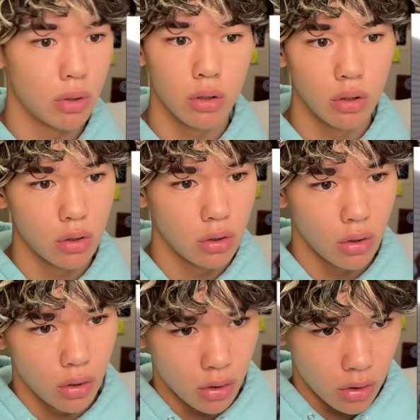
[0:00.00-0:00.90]

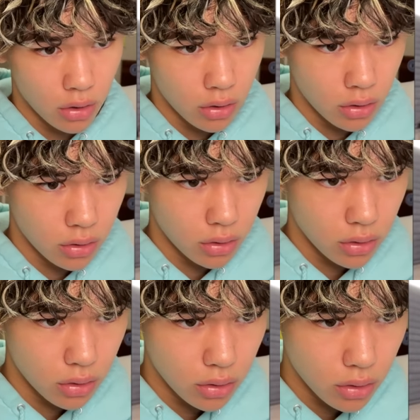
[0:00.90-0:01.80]

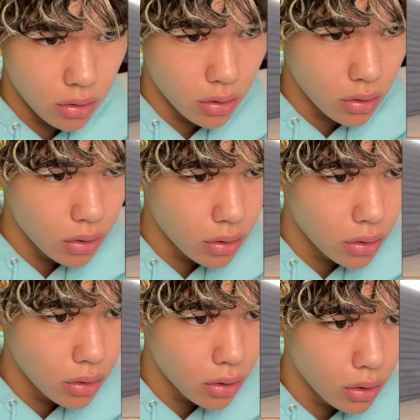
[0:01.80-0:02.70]

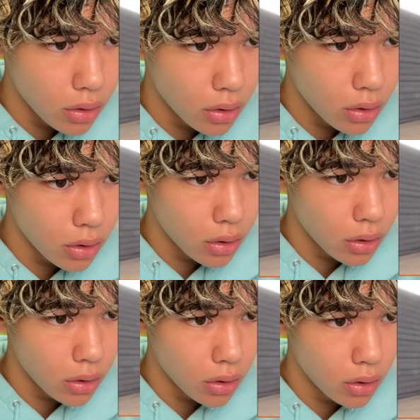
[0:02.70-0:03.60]

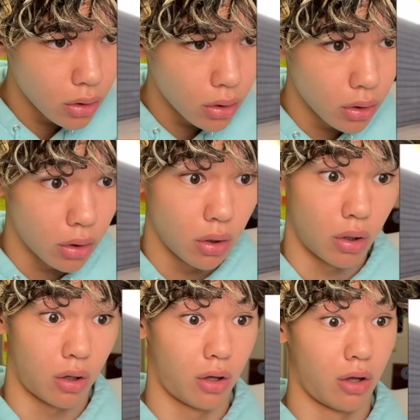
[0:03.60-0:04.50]

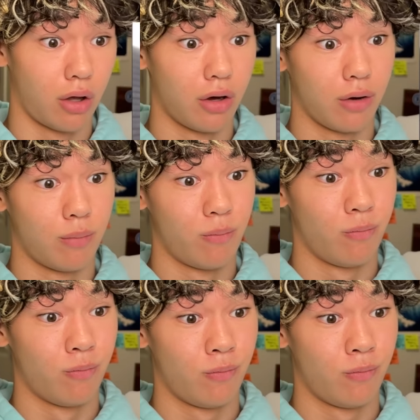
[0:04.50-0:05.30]
Nothing is said.